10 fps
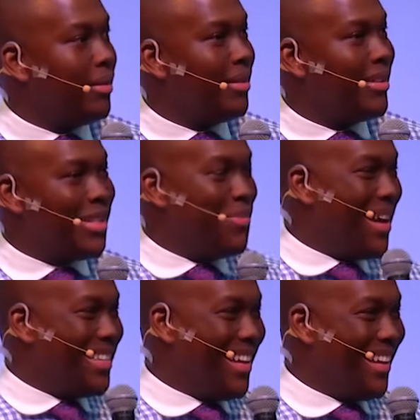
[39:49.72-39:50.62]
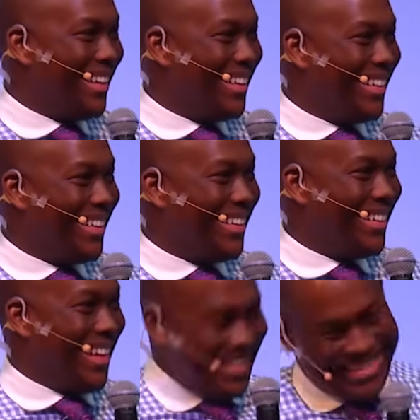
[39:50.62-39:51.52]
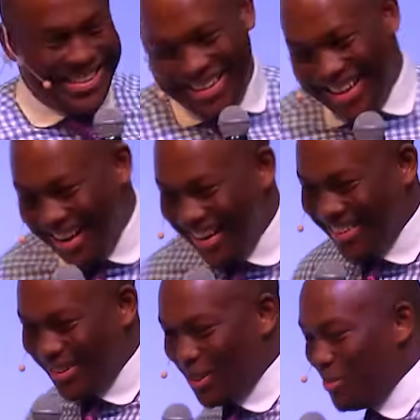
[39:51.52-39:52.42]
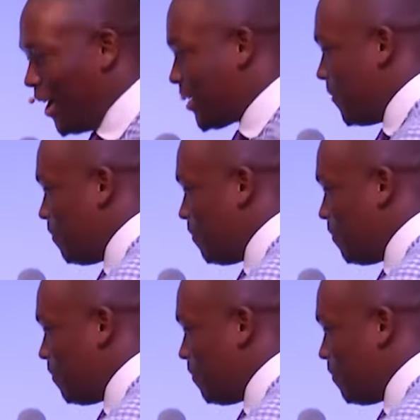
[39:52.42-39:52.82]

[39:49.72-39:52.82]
Smart, ne? I know, I thought it was smart.